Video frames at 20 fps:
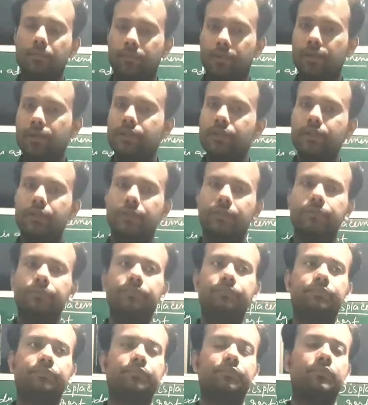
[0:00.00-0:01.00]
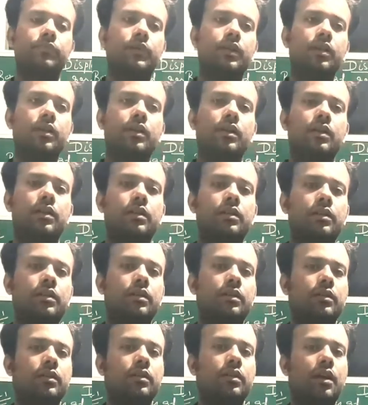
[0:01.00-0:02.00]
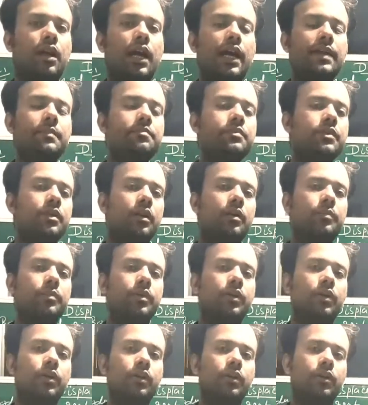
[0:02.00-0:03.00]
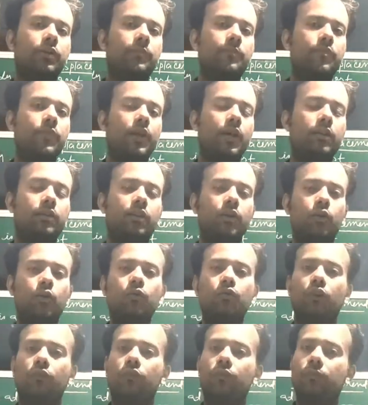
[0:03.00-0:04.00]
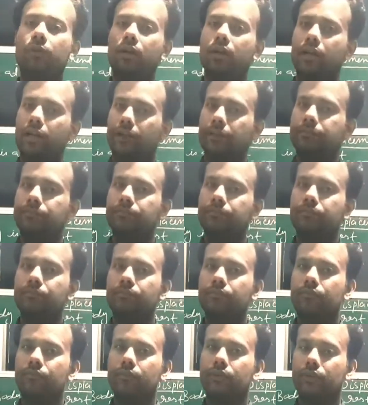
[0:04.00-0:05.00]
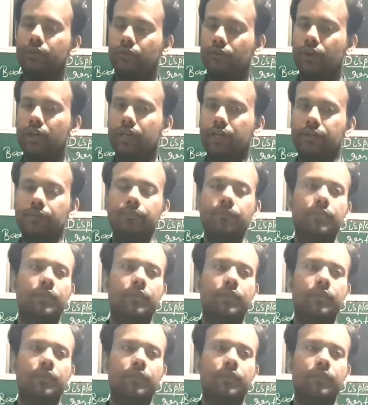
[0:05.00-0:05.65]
person climbs up at the roof of a building, right,